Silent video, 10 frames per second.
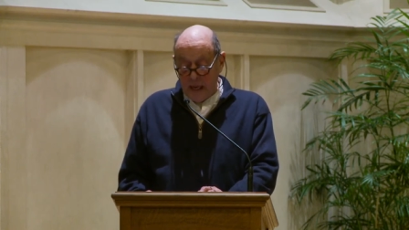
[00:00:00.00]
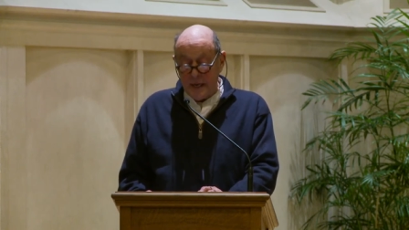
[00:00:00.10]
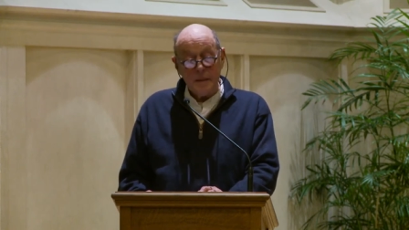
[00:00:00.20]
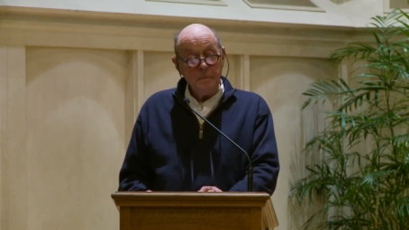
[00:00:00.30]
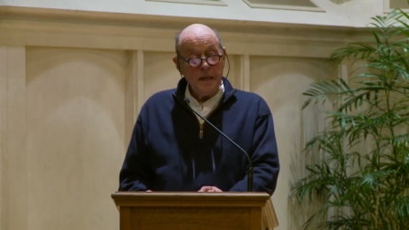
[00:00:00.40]

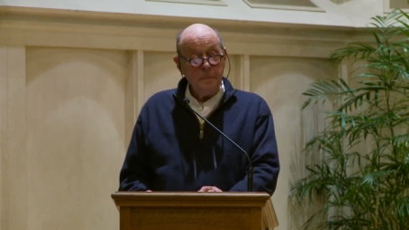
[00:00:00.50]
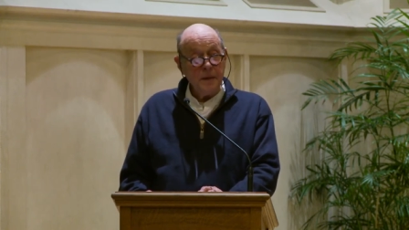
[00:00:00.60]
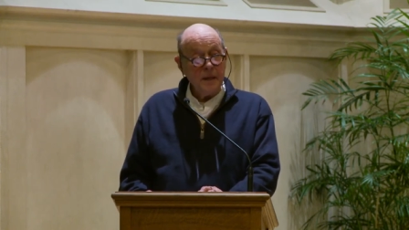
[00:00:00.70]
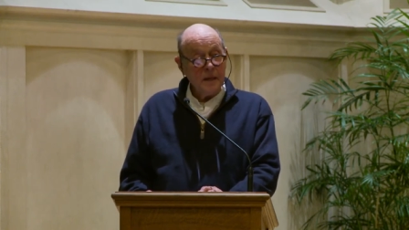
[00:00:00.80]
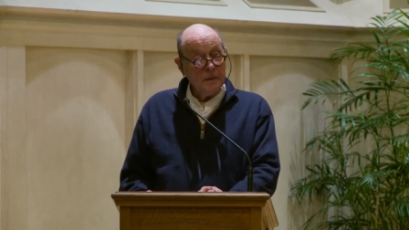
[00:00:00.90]
and it may
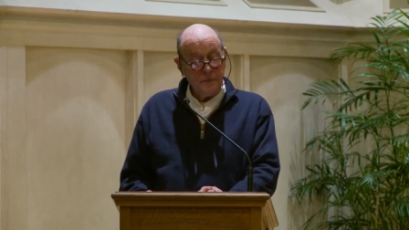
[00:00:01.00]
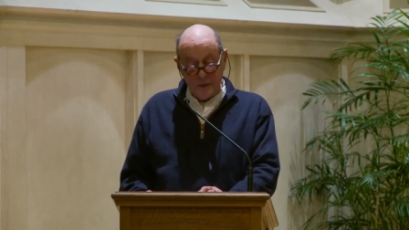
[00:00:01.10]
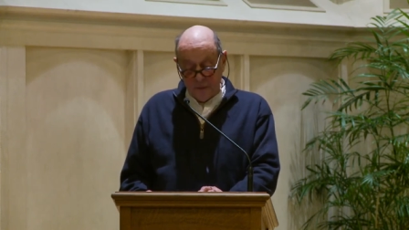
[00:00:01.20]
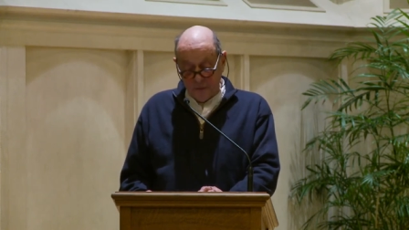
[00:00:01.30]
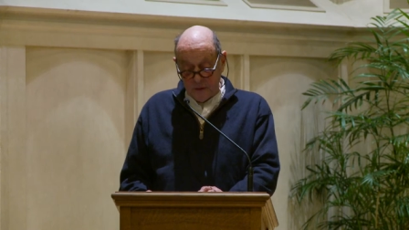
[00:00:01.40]
be
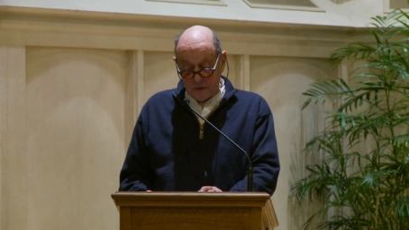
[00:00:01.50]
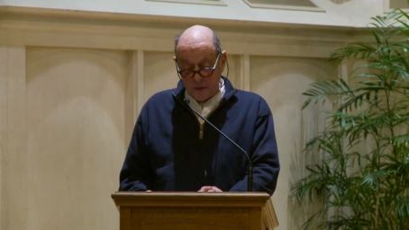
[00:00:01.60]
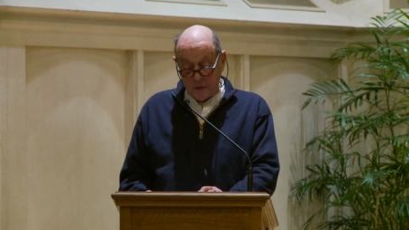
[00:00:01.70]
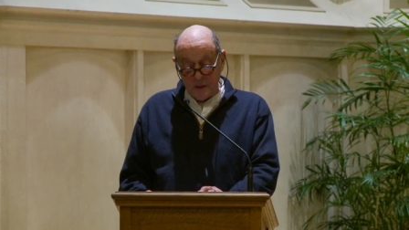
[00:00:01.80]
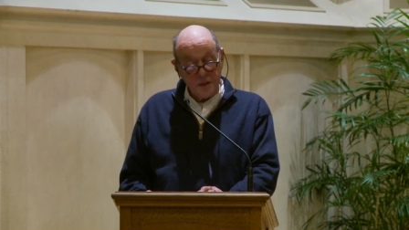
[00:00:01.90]
of different
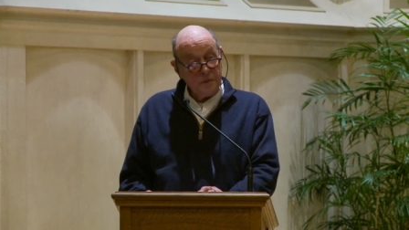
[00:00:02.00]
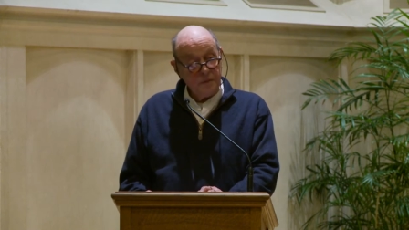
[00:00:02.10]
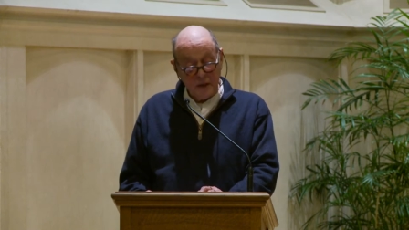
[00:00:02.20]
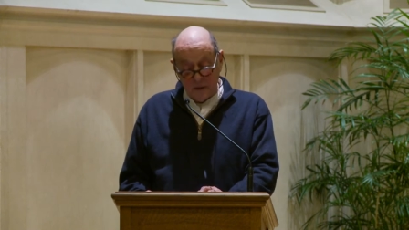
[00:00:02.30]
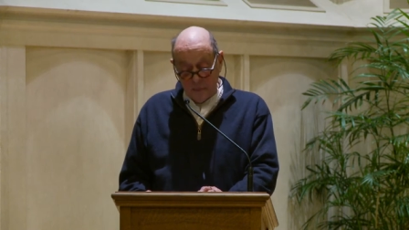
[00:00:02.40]
degrees of
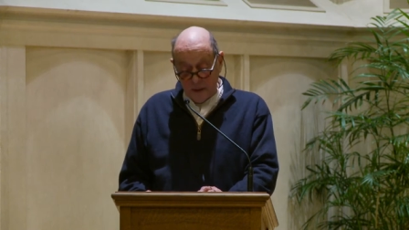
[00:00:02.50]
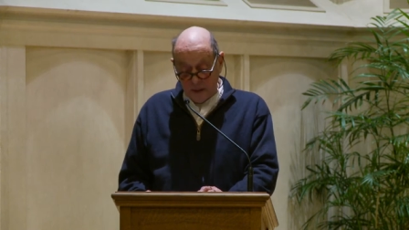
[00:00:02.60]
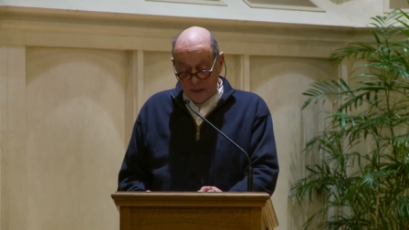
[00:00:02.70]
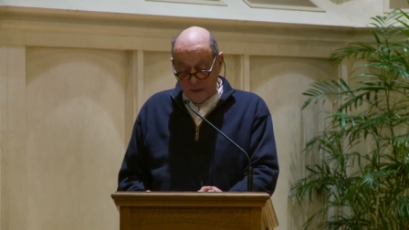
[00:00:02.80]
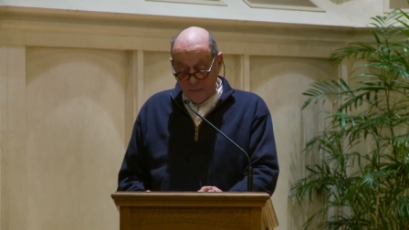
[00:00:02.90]

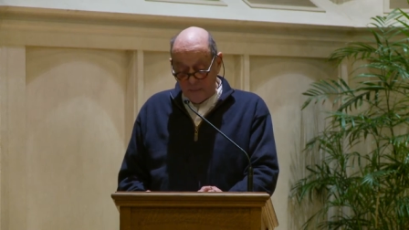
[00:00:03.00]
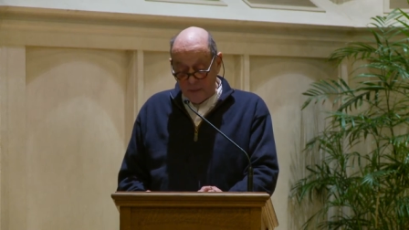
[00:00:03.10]
variability.